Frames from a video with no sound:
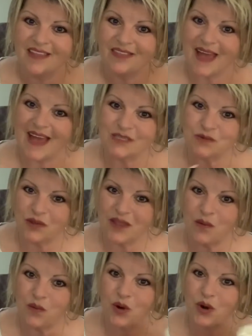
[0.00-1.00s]
that's where
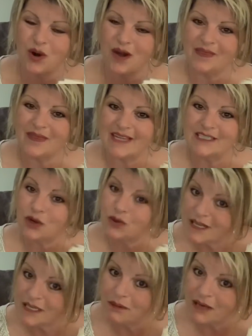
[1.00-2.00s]
they were, and that's who
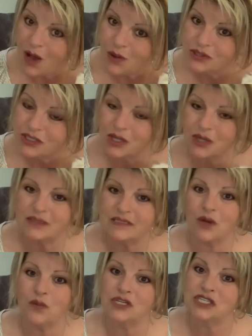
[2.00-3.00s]
these belong to.
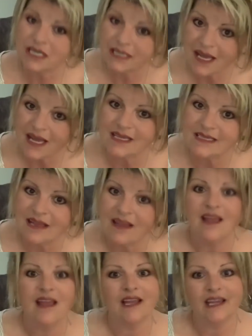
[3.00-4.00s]
So when she does
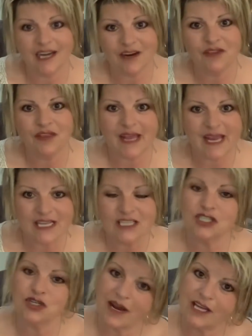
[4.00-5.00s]
get everything
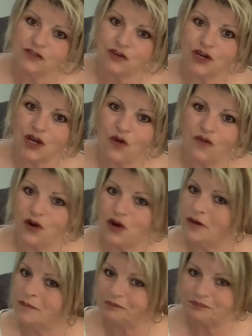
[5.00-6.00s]
transferred
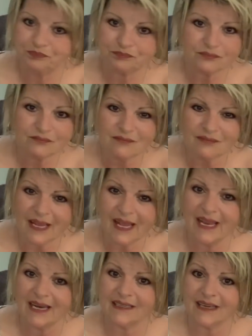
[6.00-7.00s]
over,
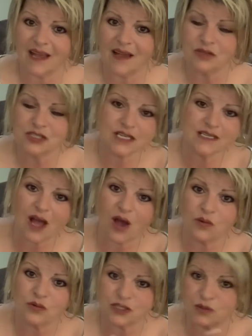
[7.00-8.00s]
and
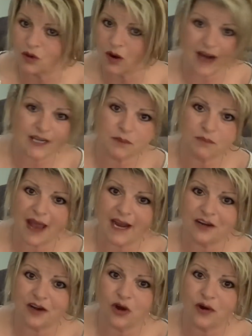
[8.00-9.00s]
we're actually
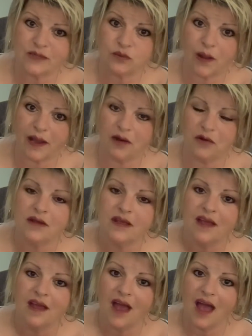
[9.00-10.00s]
packing her as well.
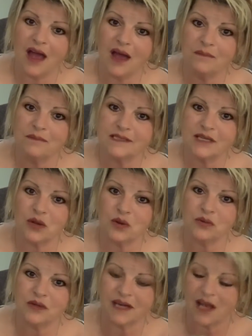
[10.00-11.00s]

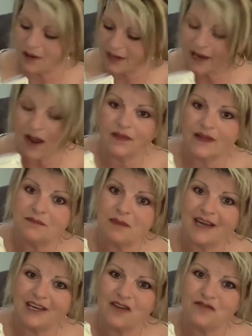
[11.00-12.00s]
So, you know, I'll get all these
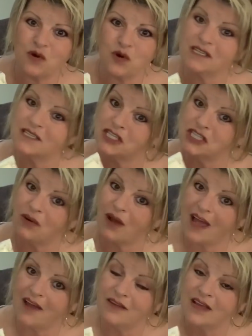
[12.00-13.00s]
packed up for her. So
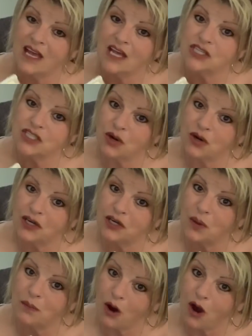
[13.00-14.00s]
she'll start a
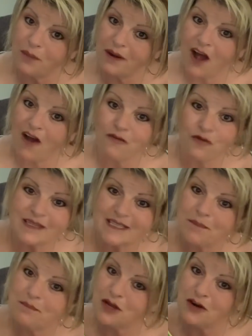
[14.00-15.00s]
new apartment off with
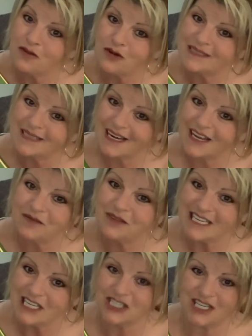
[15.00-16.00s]
a beautiful set of
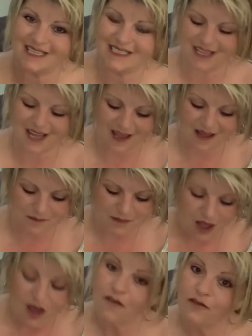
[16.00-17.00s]
dishes
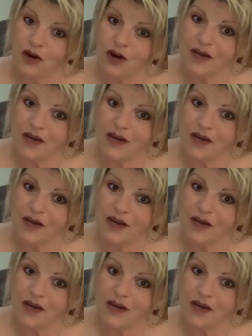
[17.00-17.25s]
for her